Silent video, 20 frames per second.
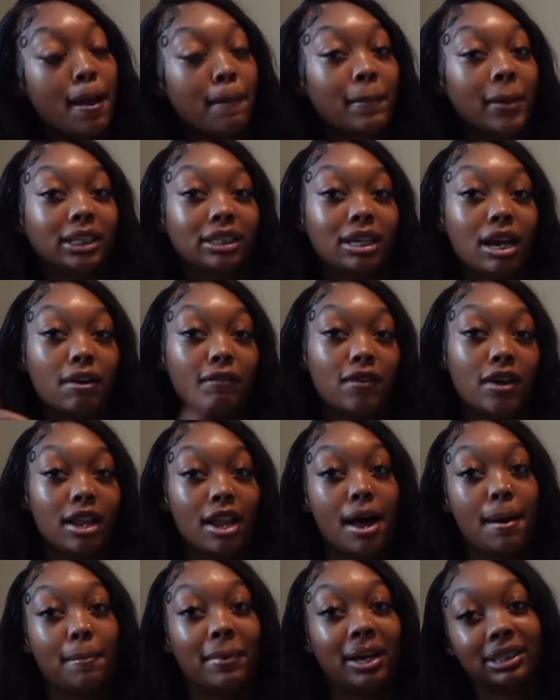Make sure y'all follow
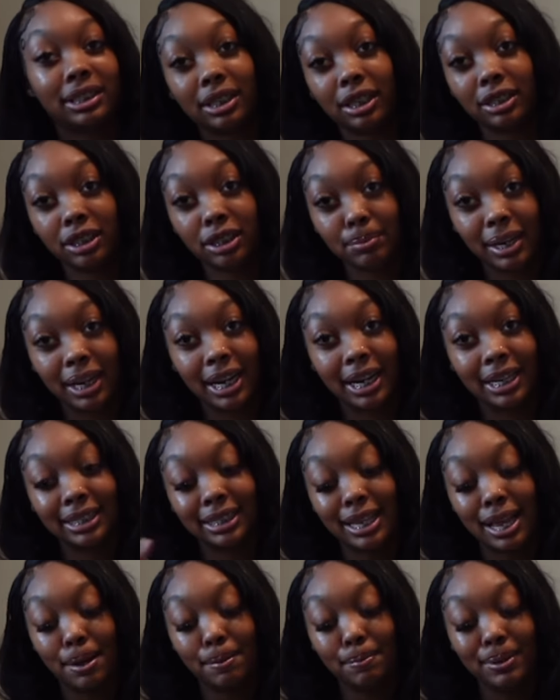all my social medias
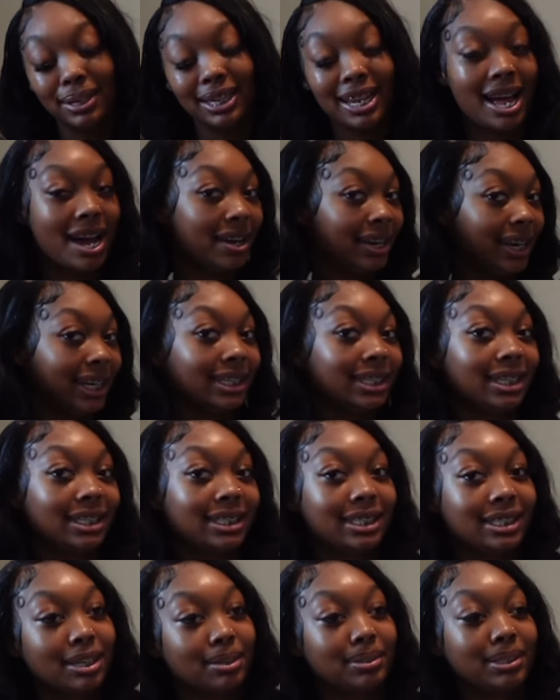down below in the
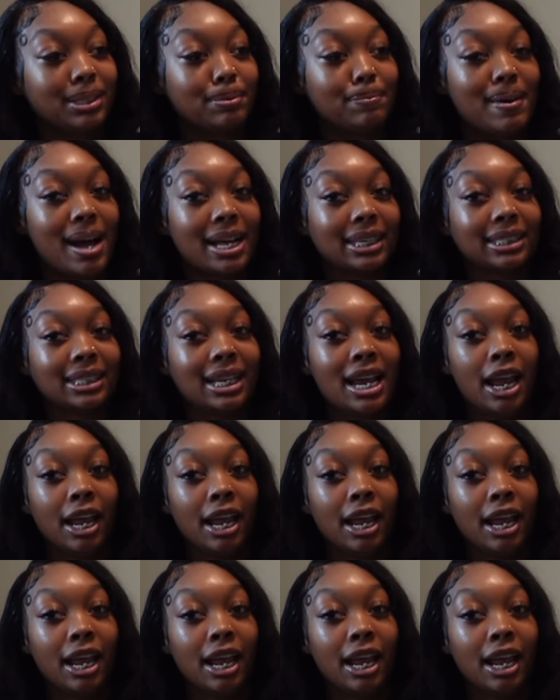description box.